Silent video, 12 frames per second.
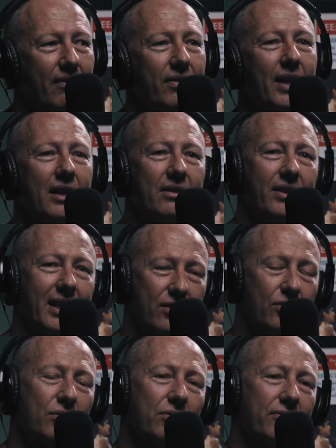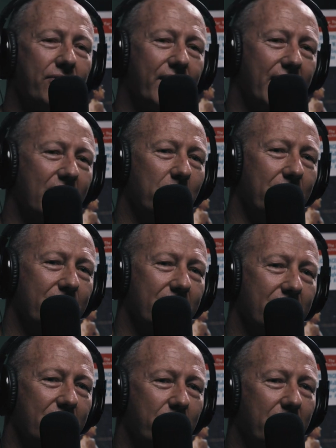that's good for their
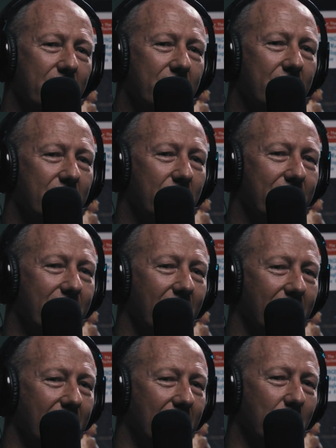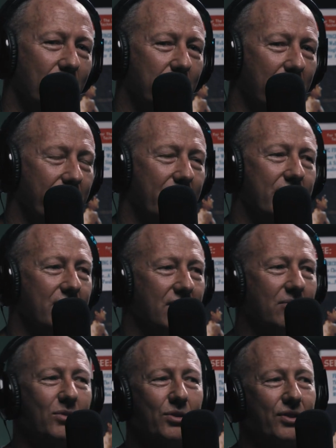business. But as soon as we start getting more
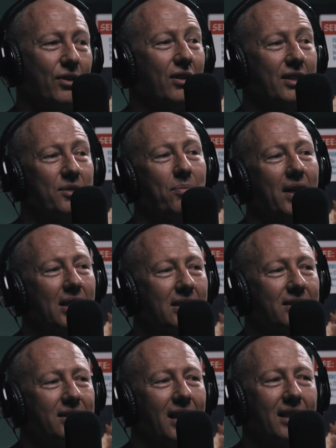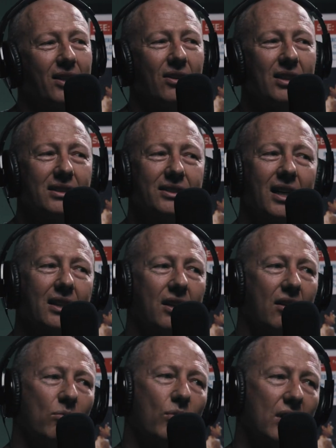professional and more science based, they kind of start
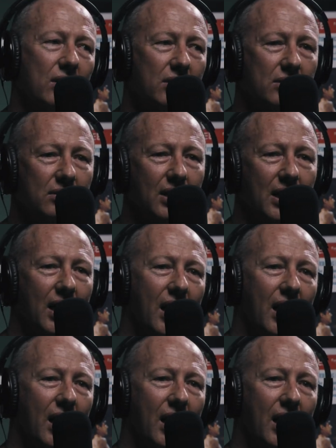going, well,